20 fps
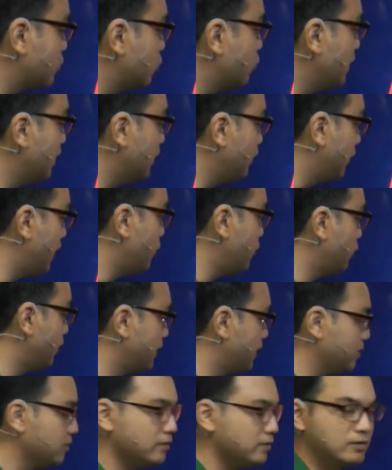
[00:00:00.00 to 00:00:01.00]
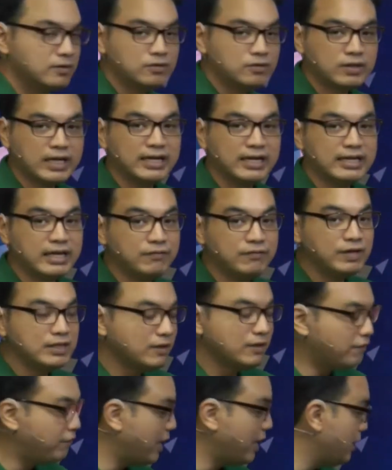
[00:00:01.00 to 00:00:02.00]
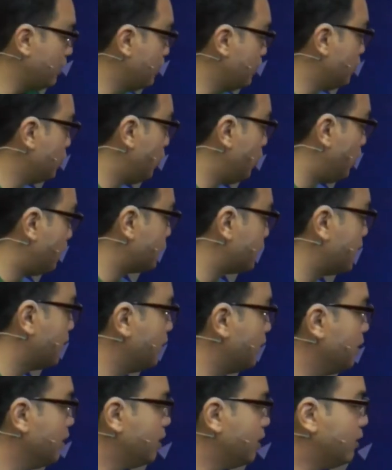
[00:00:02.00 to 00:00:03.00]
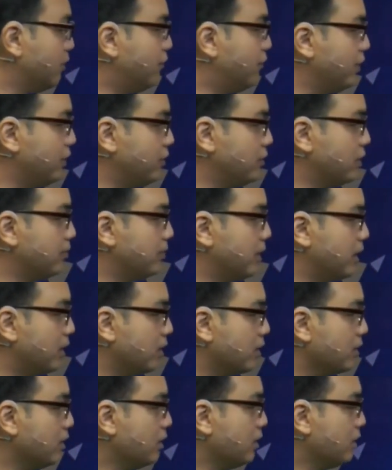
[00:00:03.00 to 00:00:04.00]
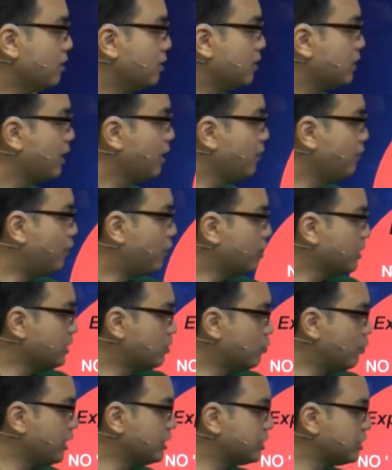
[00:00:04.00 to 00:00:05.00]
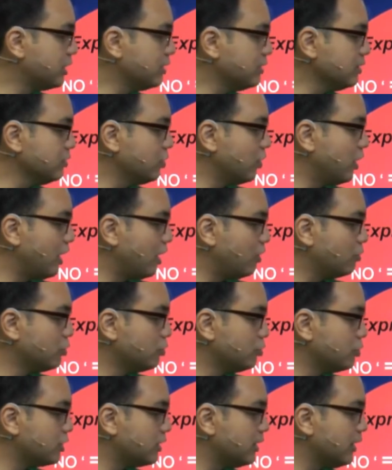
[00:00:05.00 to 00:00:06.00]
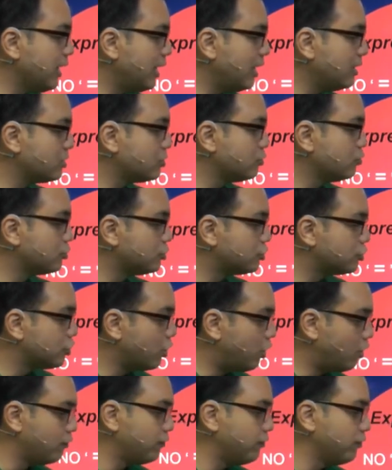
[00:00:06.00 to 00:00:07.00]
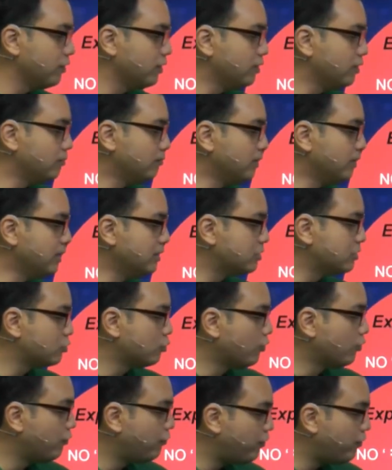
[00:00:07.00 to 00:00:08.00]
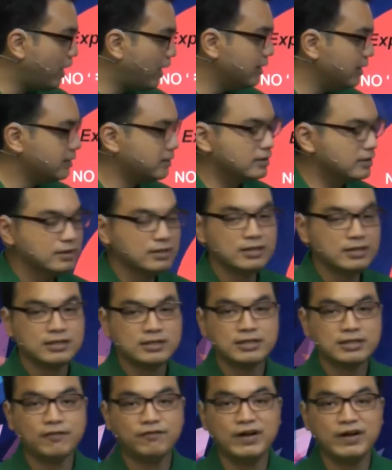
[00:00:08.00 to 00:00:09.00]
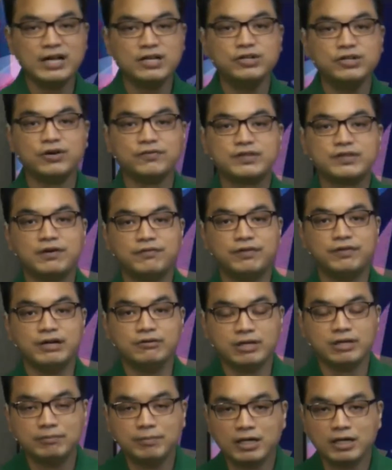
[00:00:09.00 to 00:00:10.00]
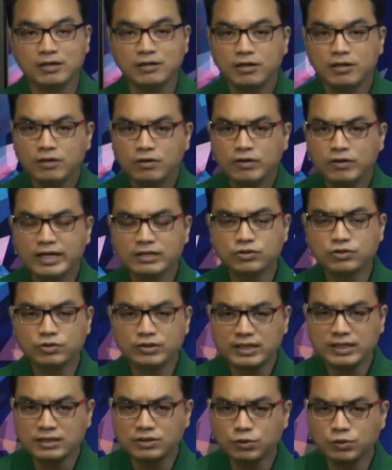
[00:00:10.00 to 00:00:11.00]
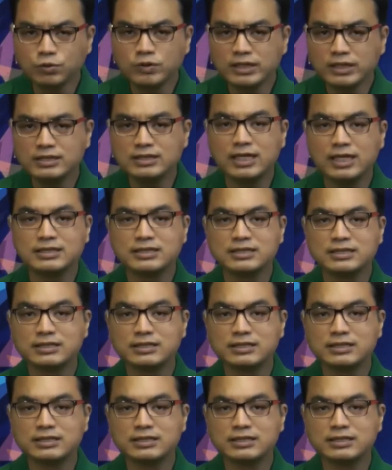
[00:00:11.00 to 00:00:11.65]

to evaluate, okay, given the value of the variable. Okay, for equation, you are usually asked to solve, means to find the value of the variable. Okay, so these two things are